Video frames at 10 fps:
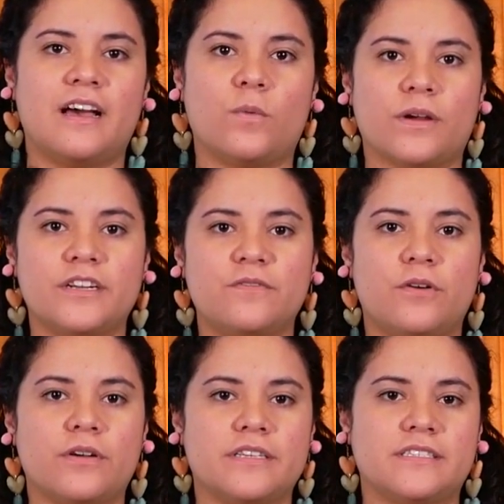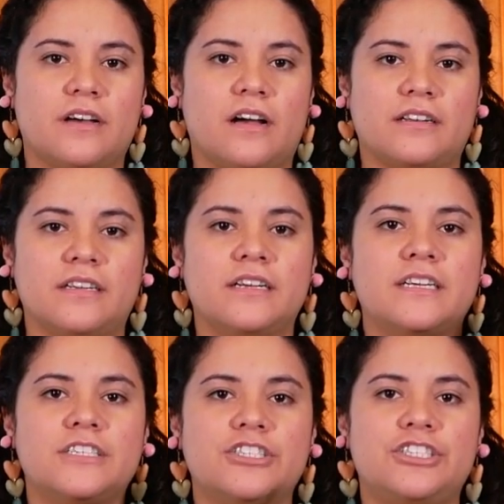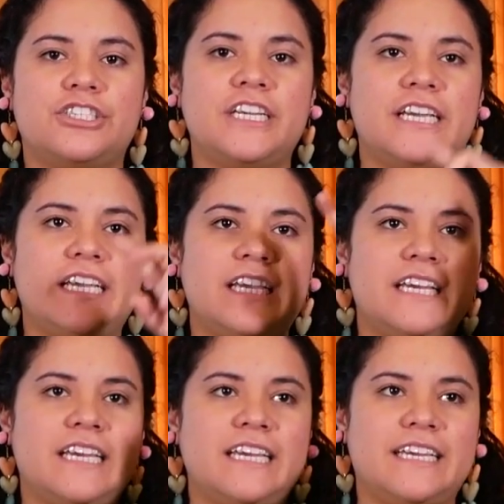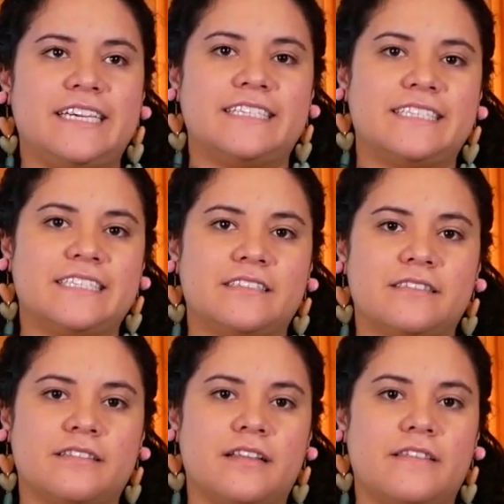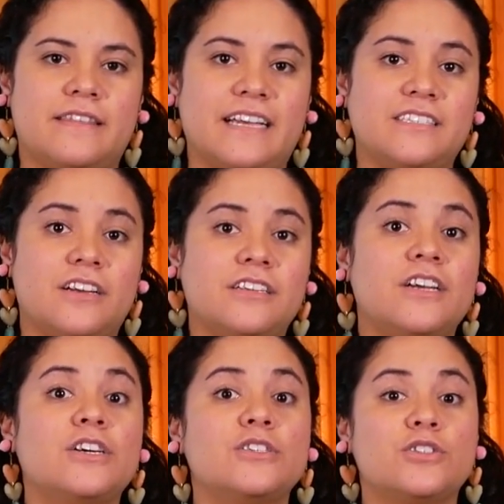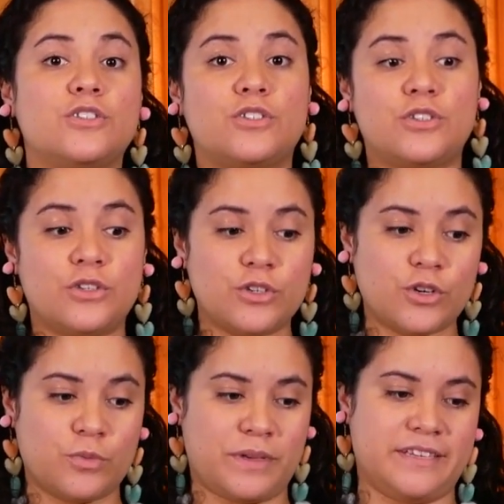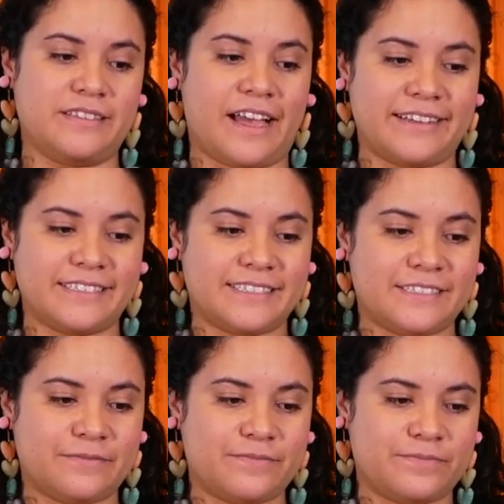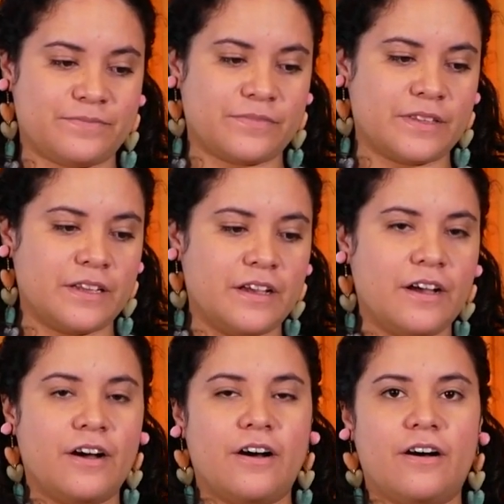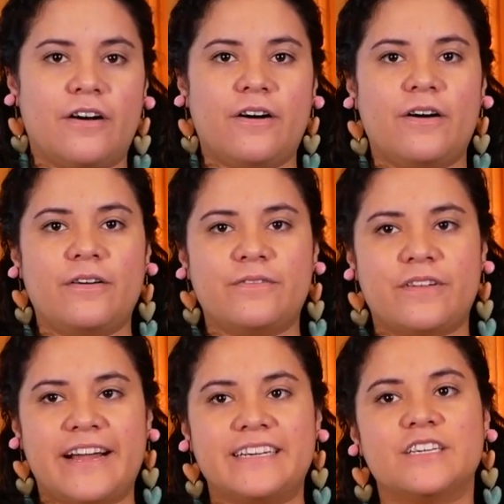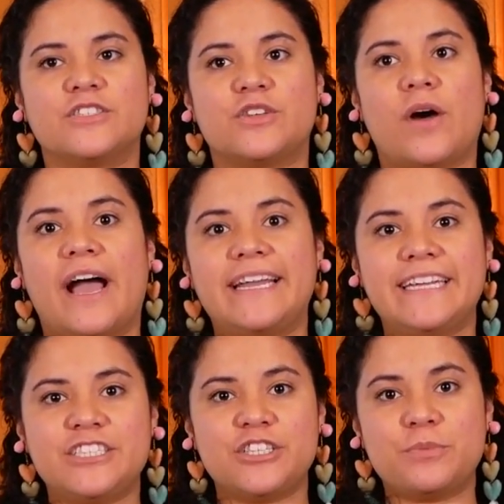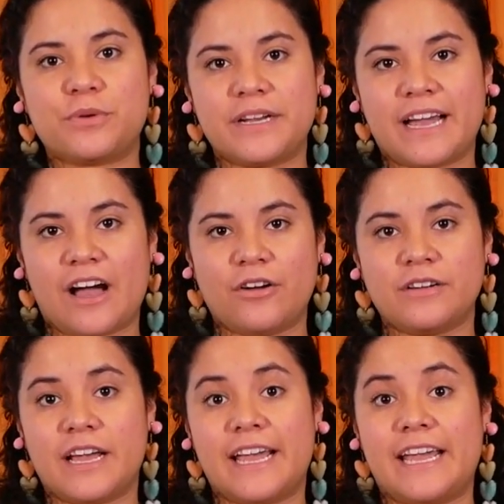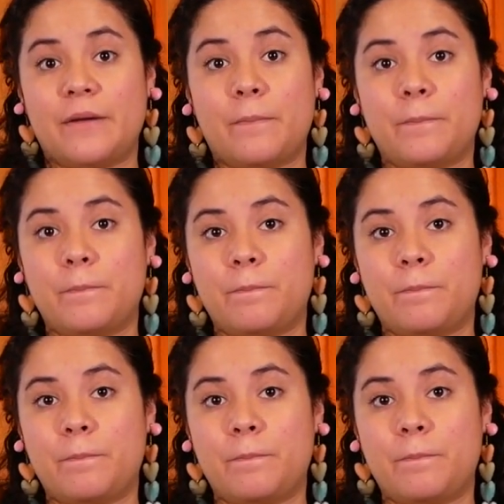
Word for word: And we're gonna focus on cheese. That's on two beat lines. All right, so I need you to bring out a